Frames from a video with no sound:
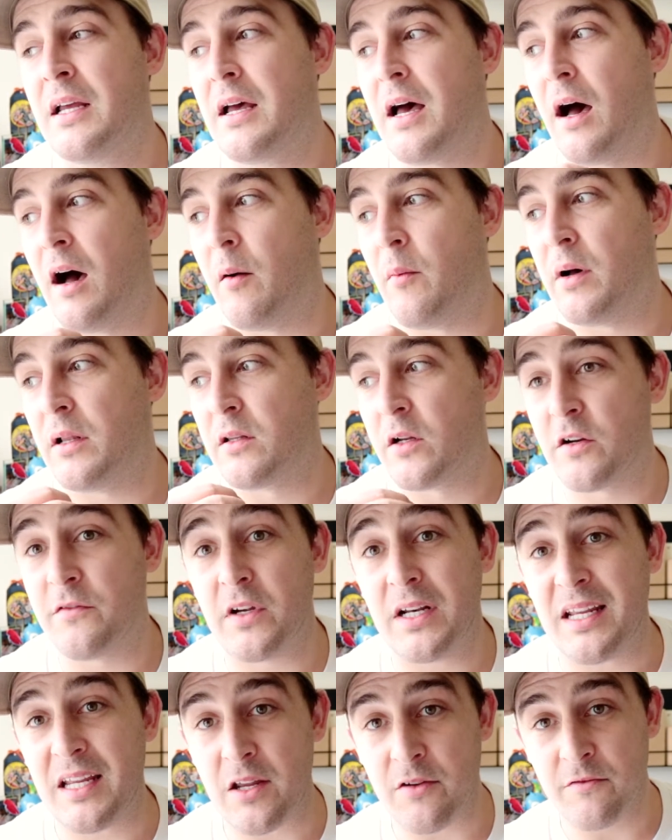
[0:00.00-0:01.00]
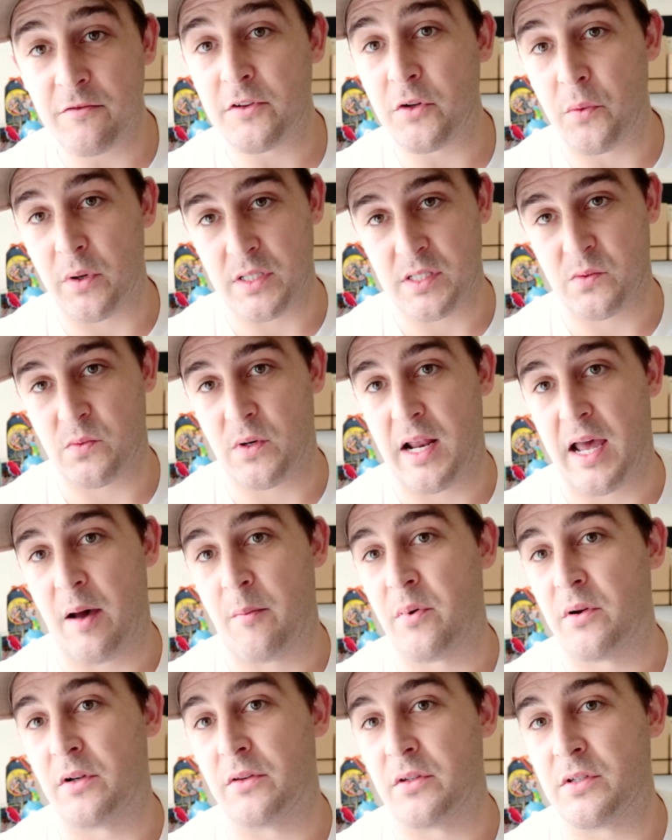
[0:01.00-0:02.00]
A lot of it influenced what
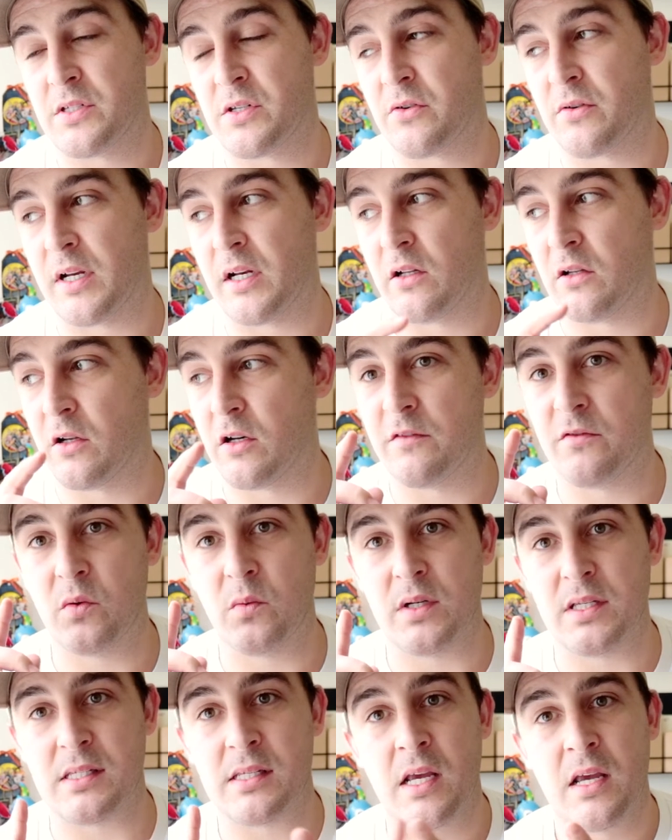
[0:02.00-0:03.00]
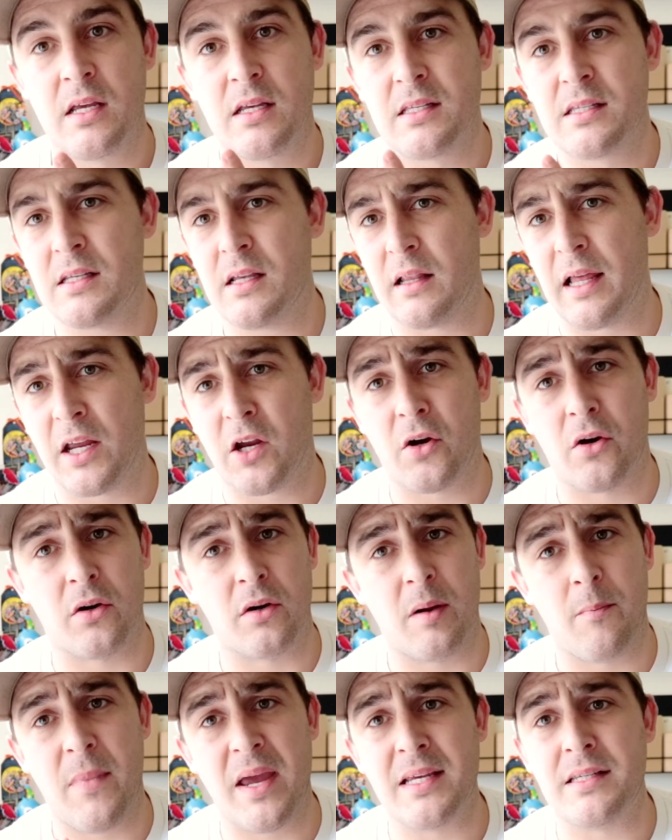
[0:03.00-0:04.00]
happened on the screen. A lot of it was like her
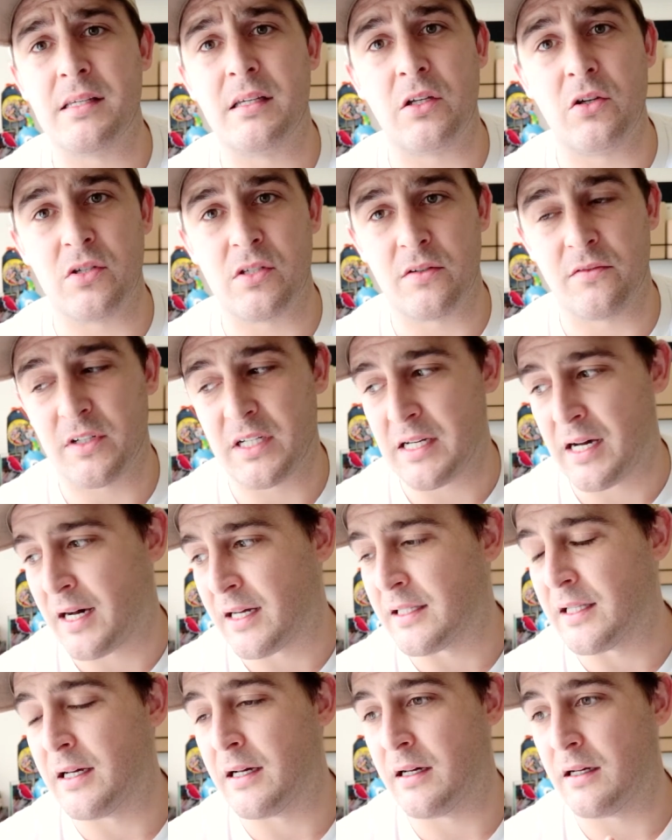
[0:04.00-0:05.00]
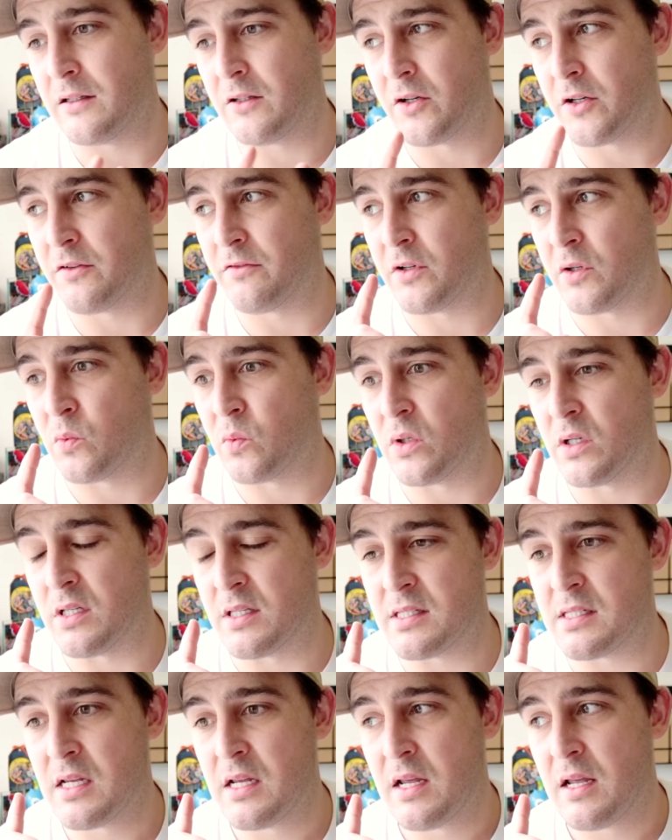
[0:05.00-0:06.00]
amazing use of color. A lot of it
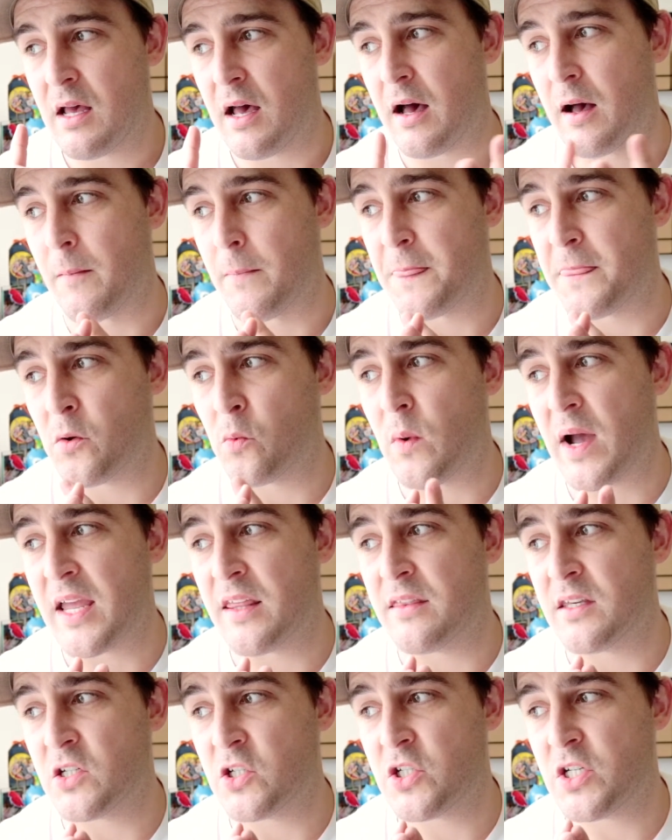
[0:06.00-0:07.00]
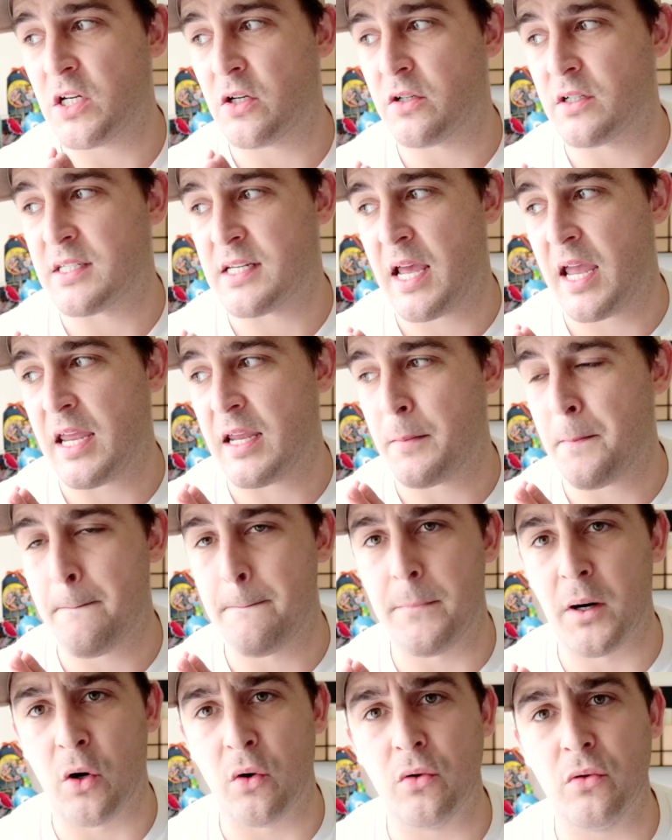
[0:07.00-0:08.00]
was the way that she could take
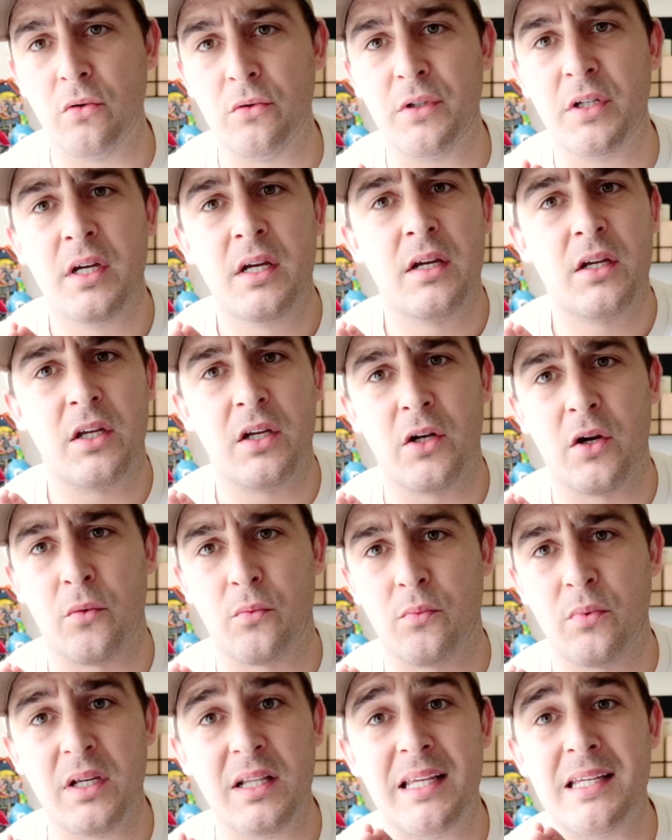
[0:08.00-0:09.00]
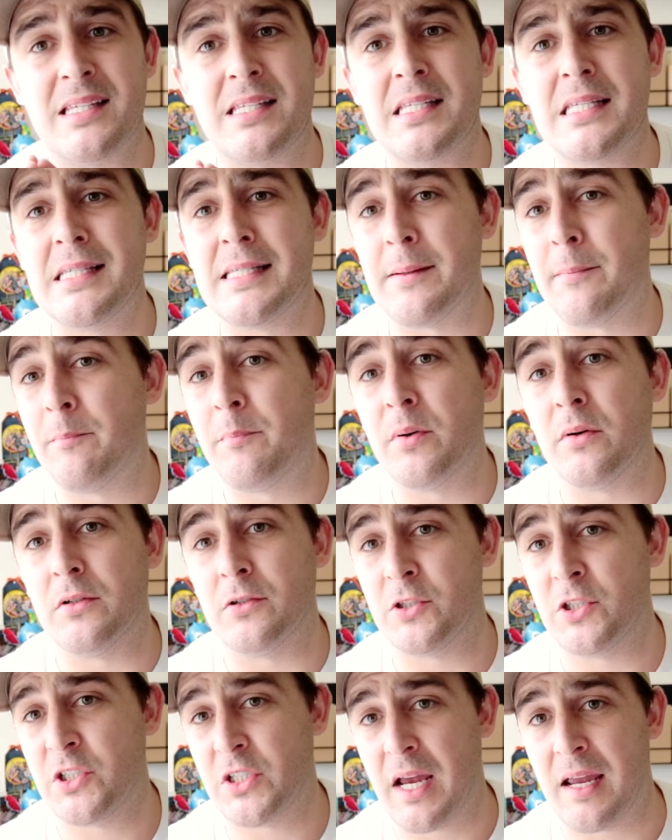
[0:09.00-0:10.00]
bold, you know, really simple
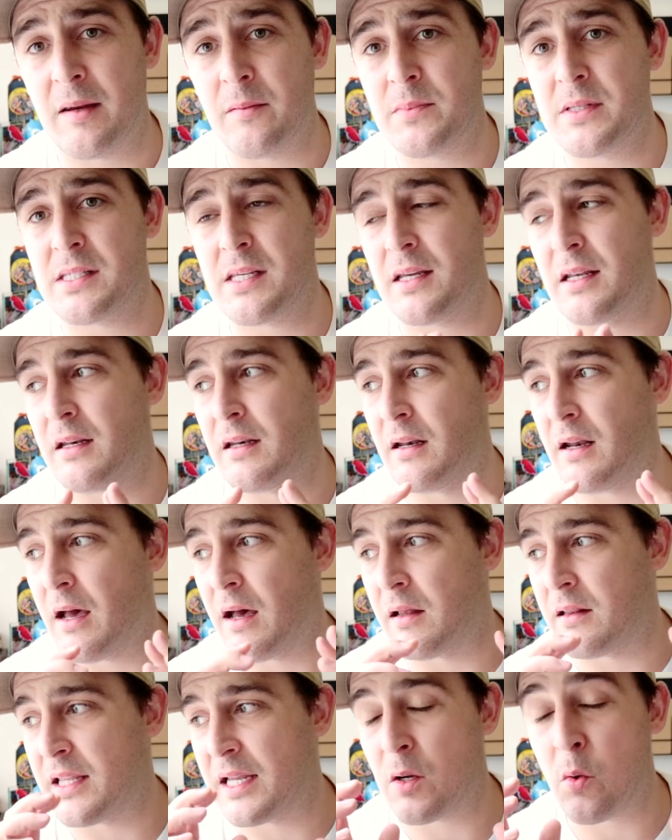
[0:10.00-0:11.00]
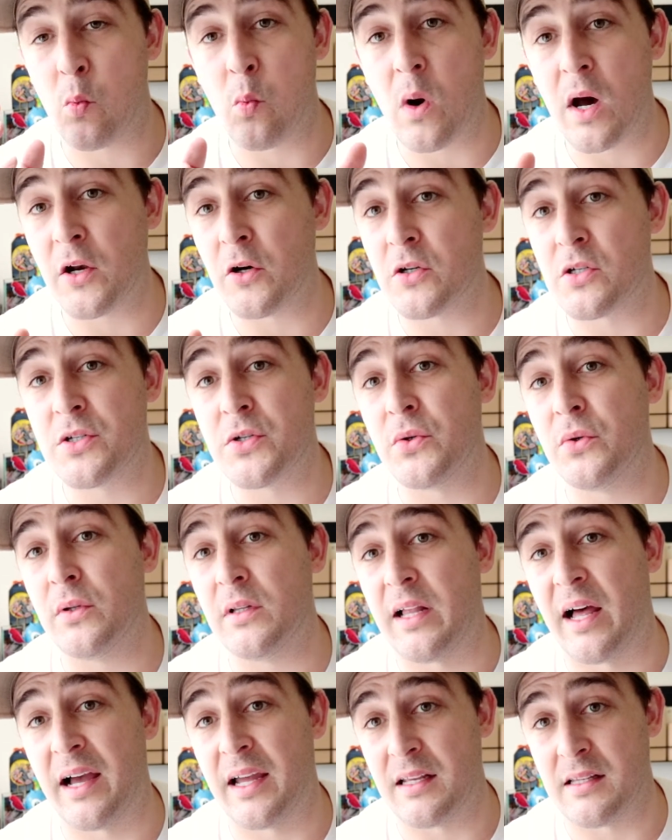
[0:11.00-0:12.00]
shapes and like one or two
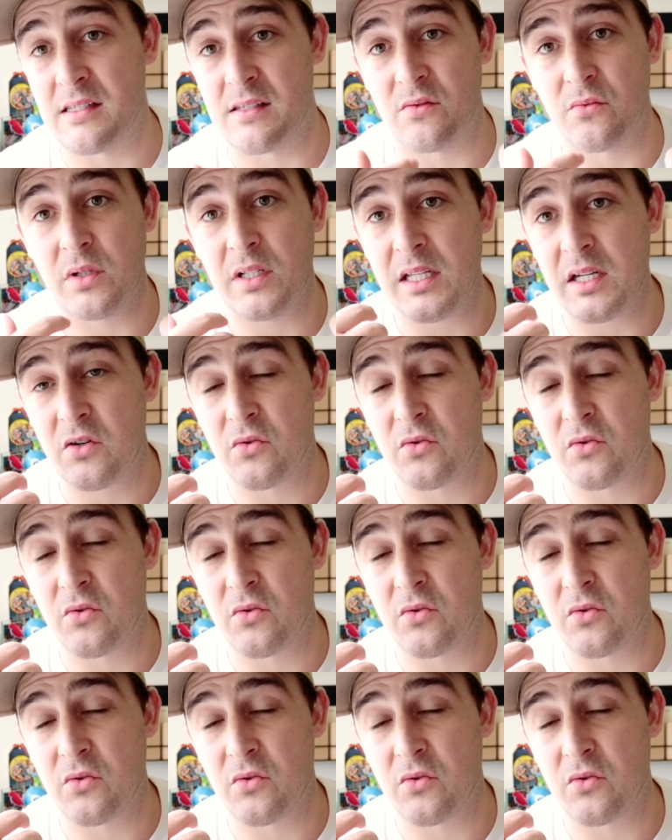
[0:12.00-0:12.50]
lines and really